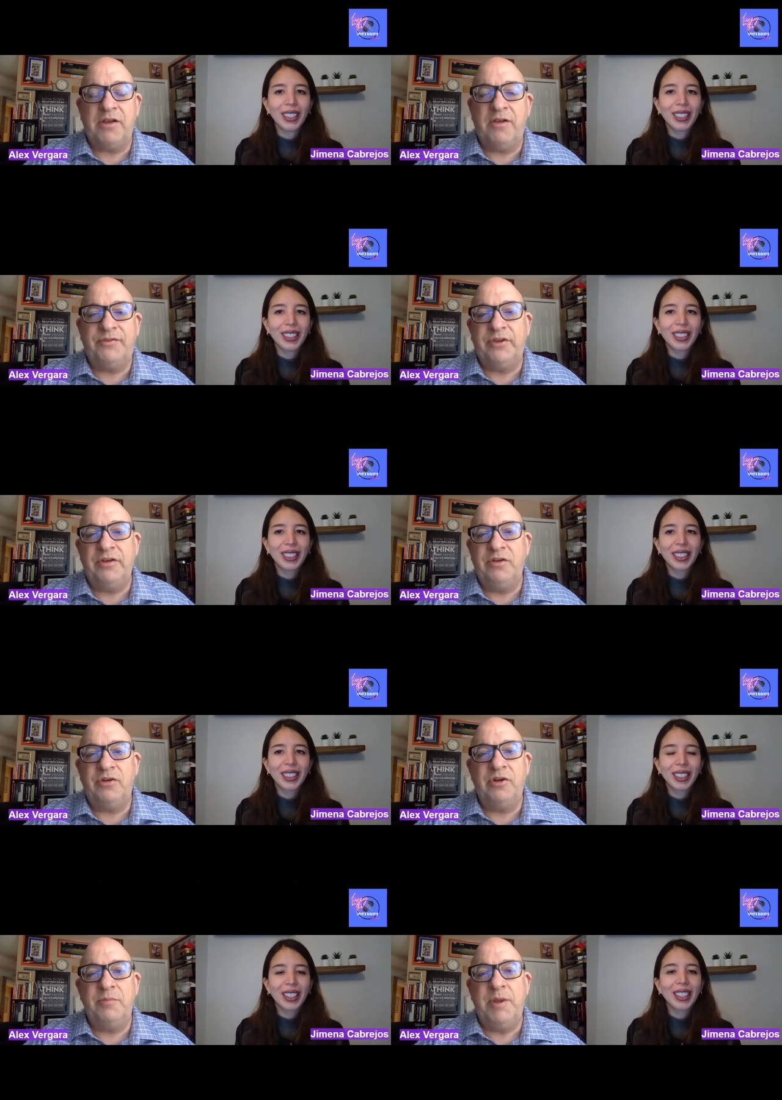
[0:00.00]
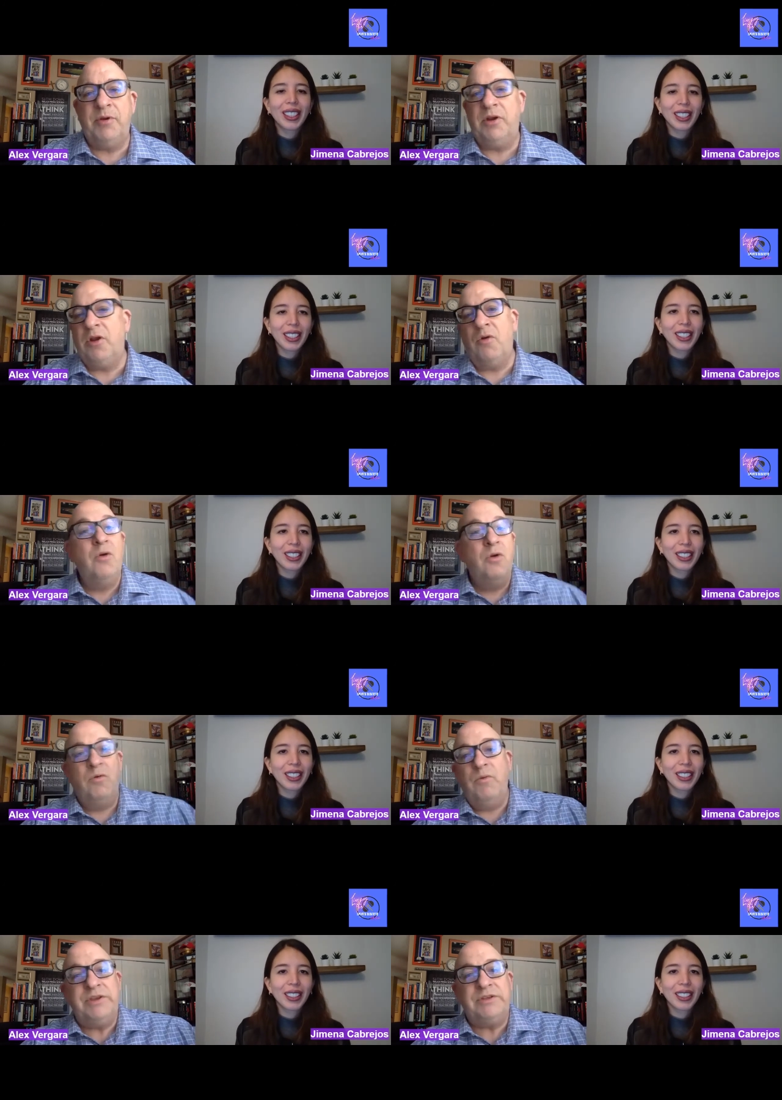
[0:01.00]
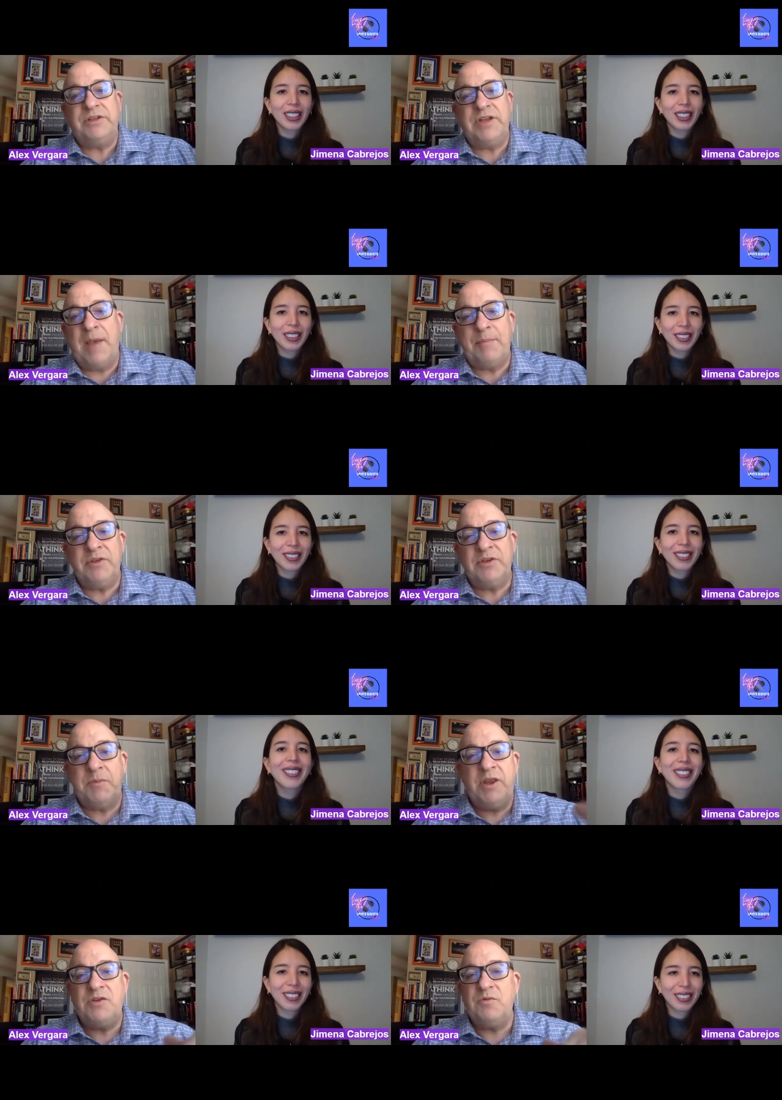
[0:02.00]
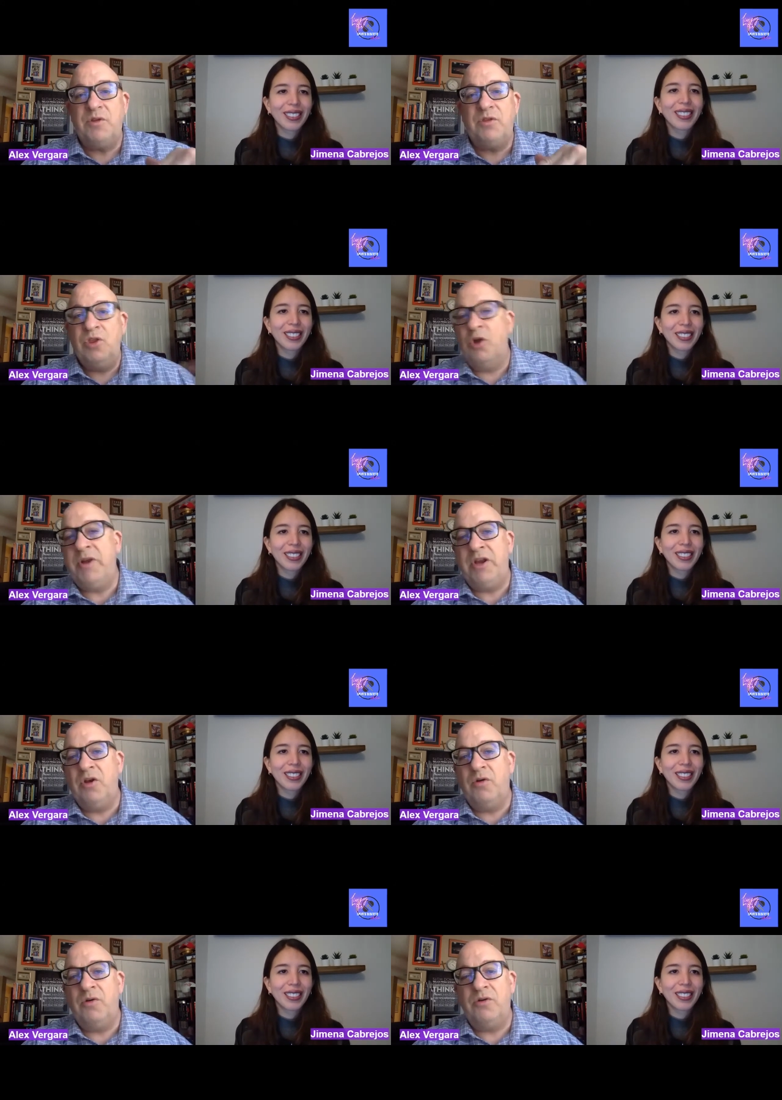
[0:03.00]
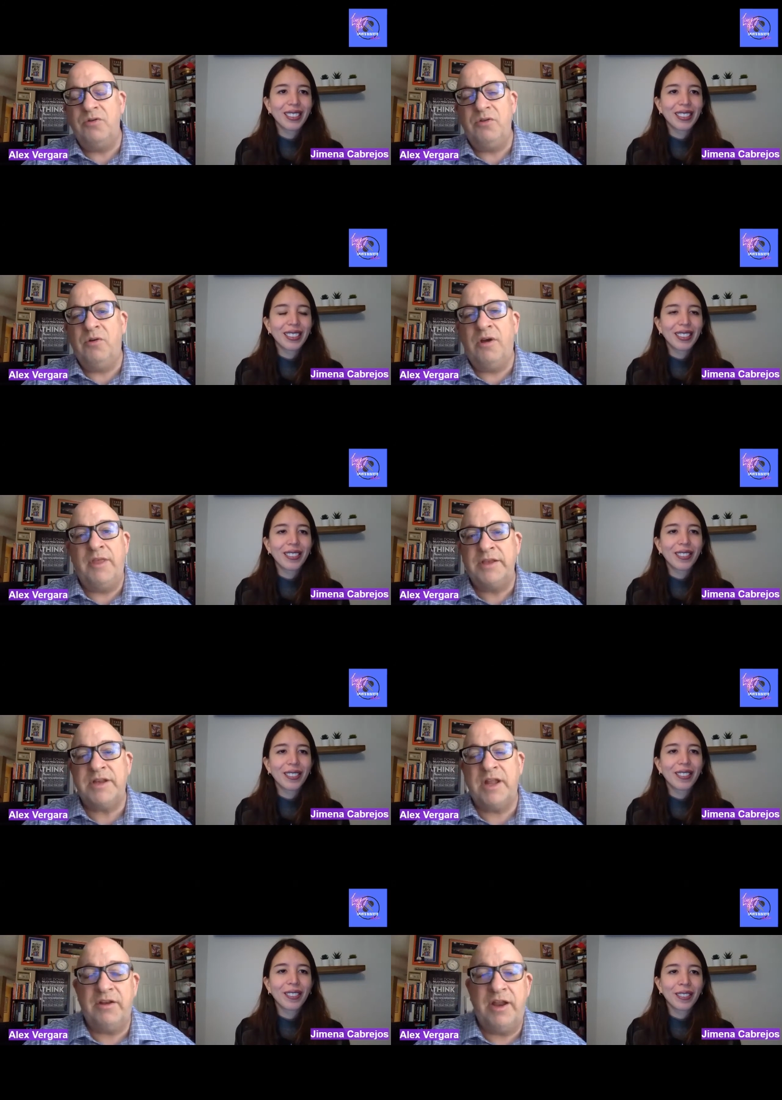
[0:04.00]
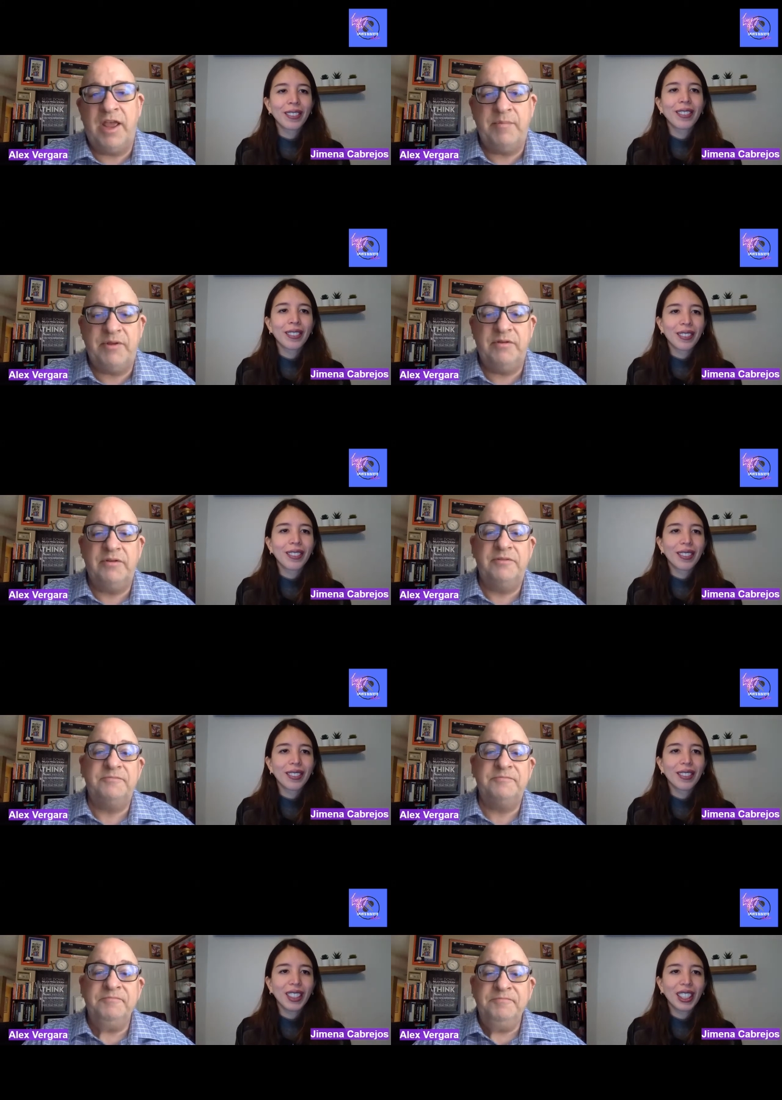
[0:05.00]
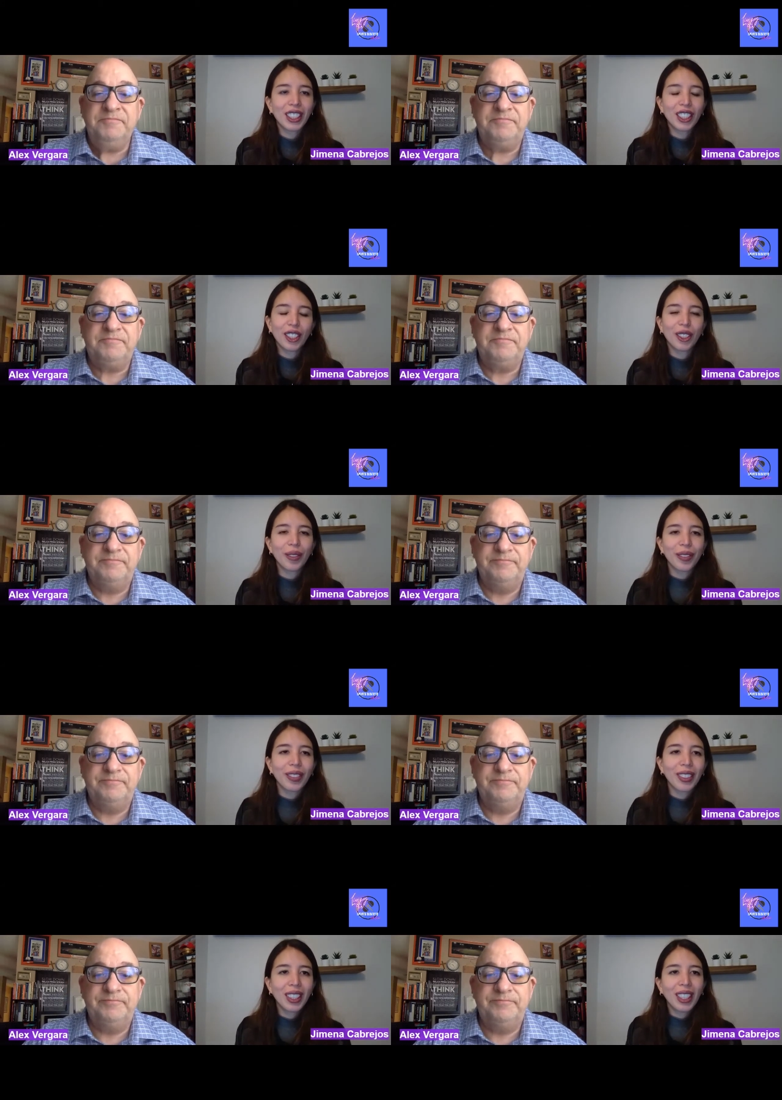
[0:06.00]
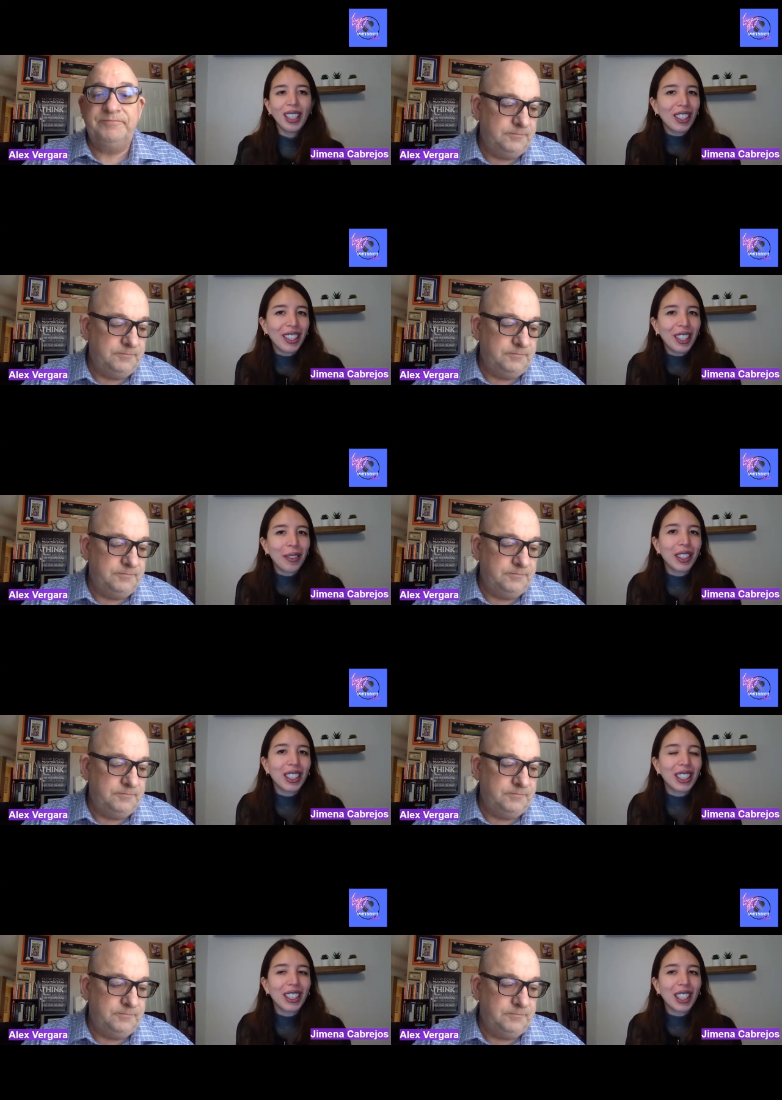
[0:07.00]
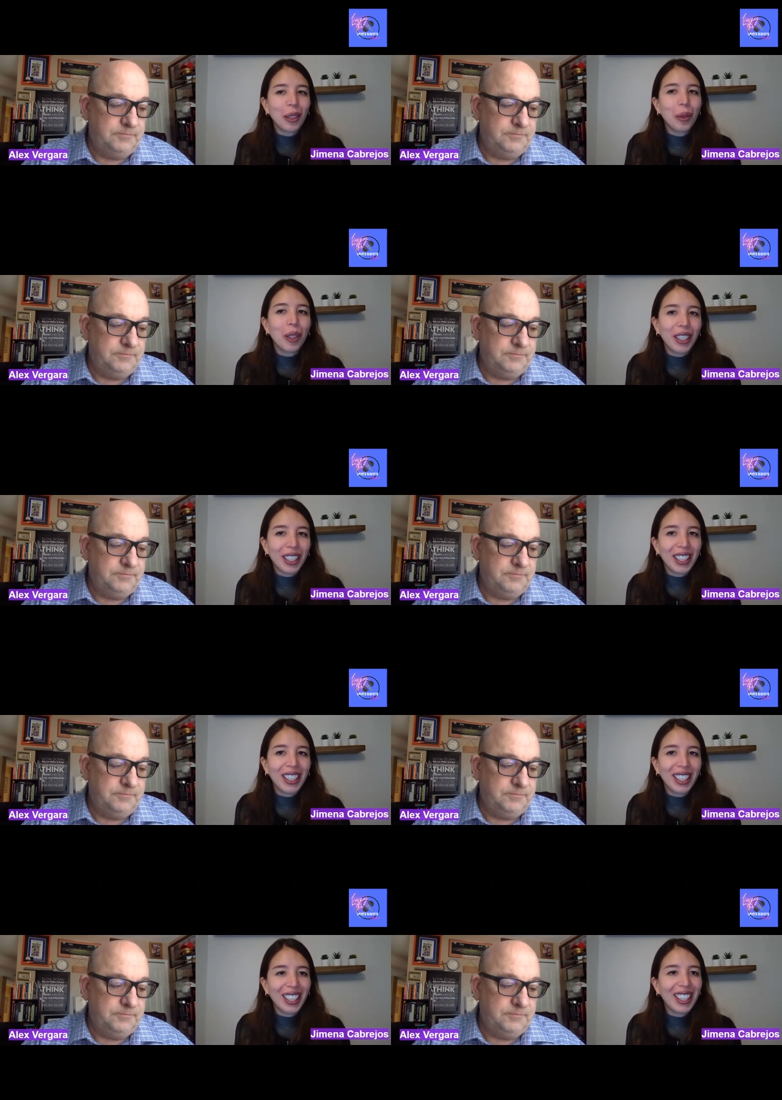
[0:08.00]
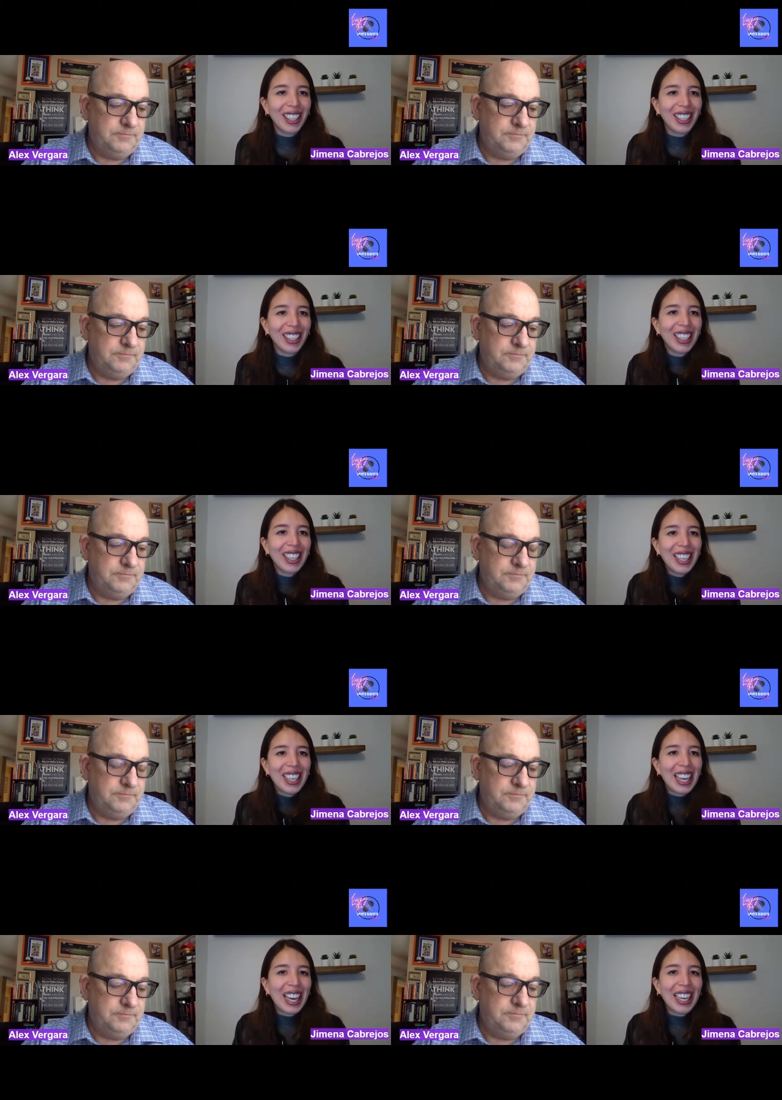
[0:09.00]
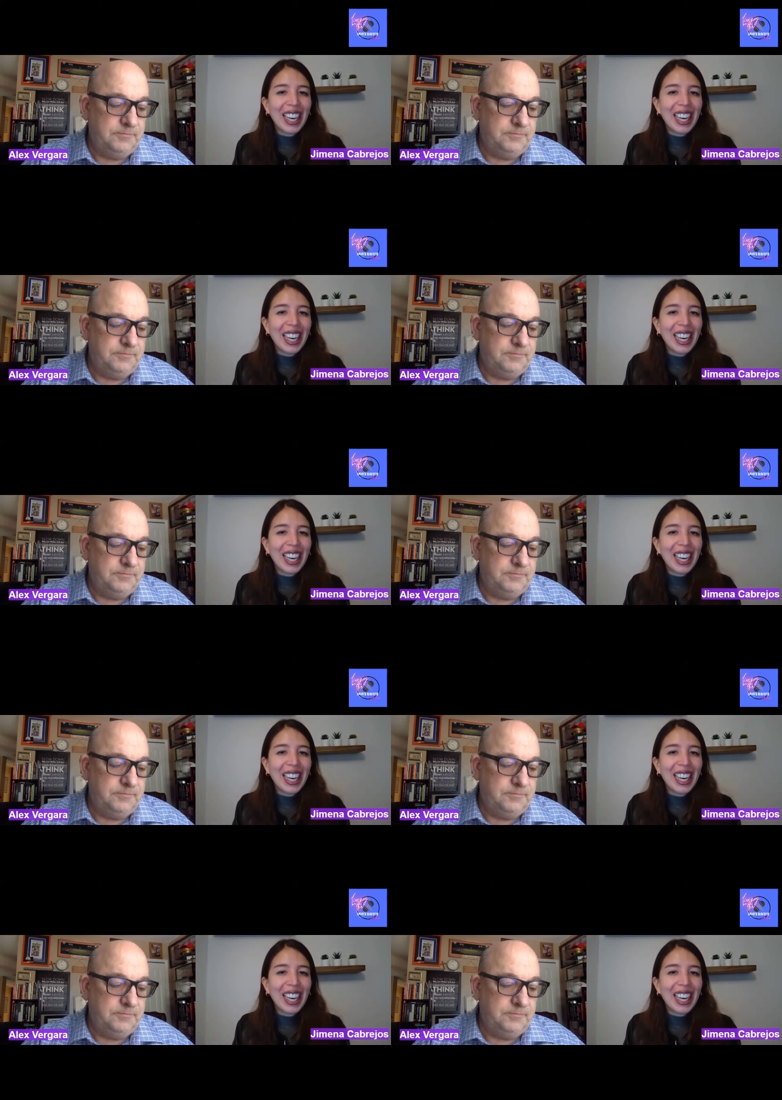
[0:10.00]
Speaker 1: all of a sudden you're going to be able to go reach the top of the space with nobody knowing who you are. That's not going to happen.
Speaker 2: That's true. Talking about this networking and and